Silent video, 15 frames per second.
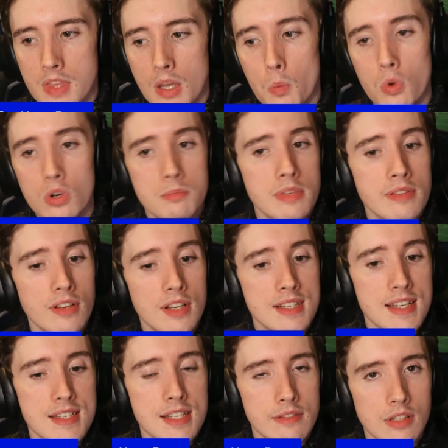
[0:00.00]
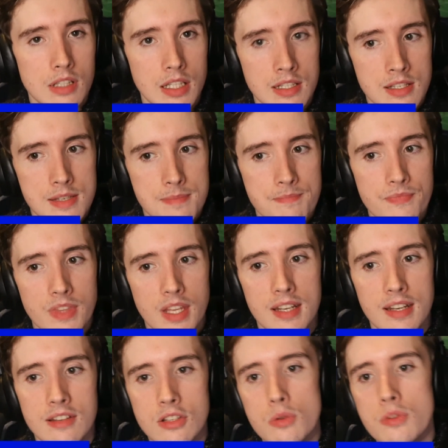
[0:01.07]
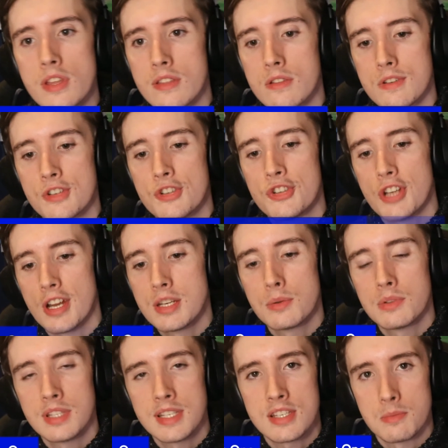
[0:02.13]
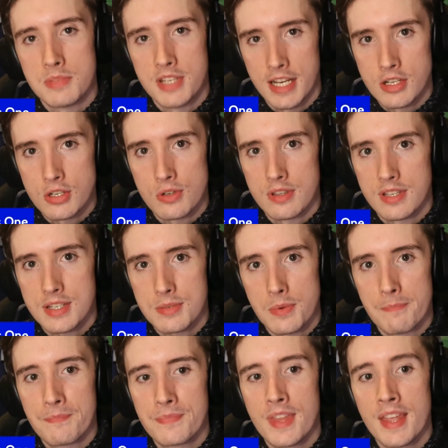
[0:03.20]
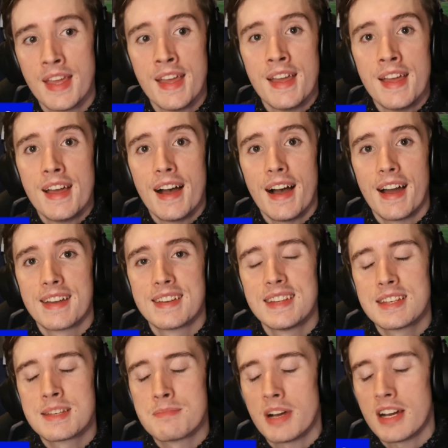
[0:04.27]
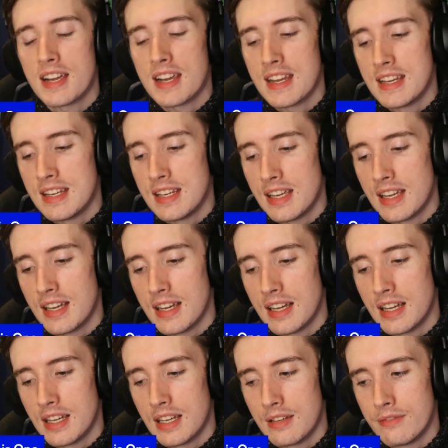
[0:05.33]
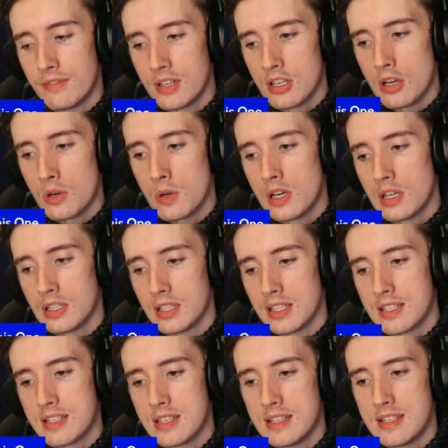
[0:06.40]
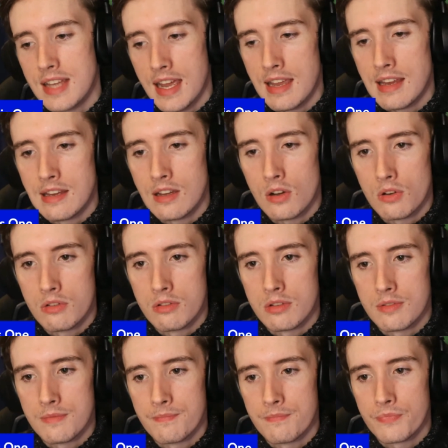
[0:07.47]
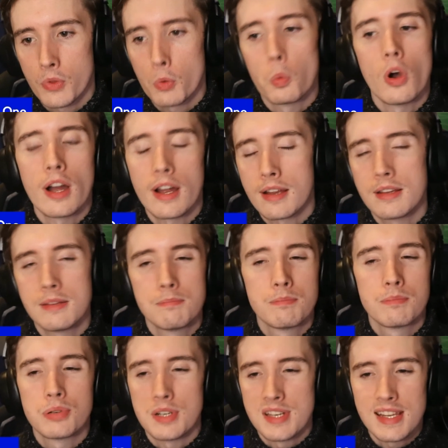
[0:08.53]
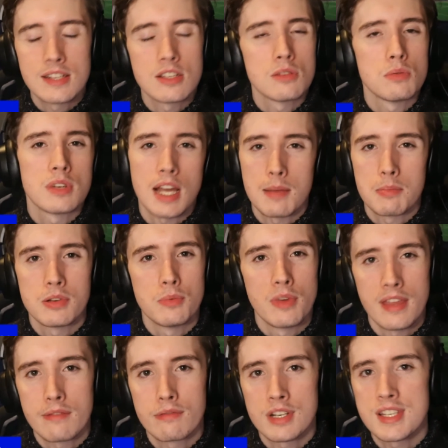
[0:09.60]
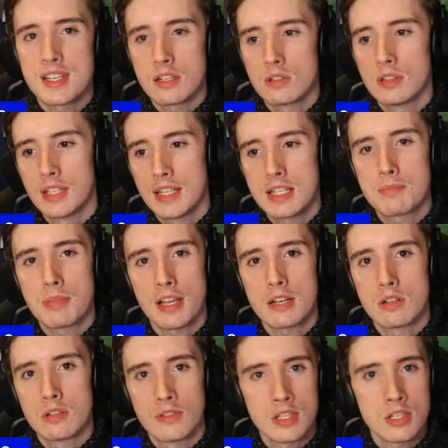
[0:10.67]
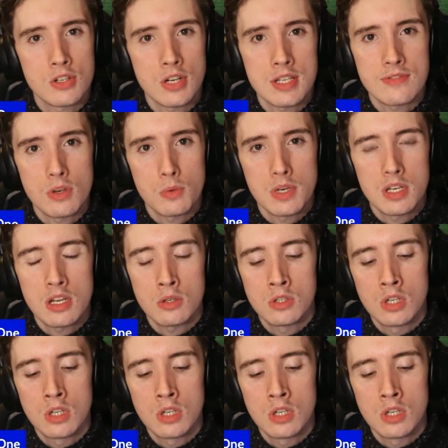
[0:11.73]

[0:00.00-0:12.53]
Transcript: Wouldn't be fantastic for Leeds, and I do think there is genuinely some danger in this one. I did my video earlier today on what I predicted would happen with every single Leeds player over this transfer window.